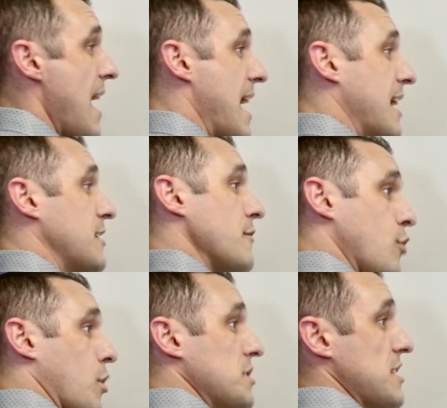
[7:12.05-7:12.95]
And of
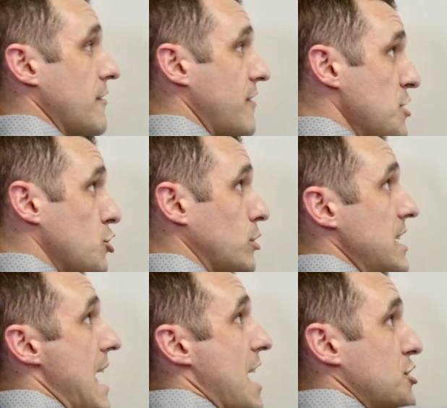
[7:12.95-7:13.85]
course,
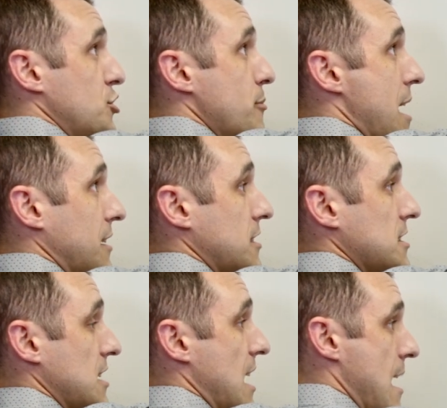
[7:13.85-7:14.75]
eventually, as you make
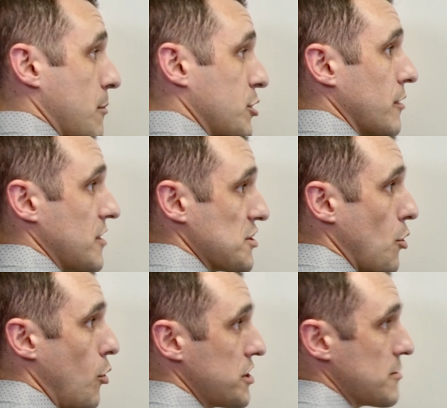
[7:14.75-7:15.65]
this diameter of this hole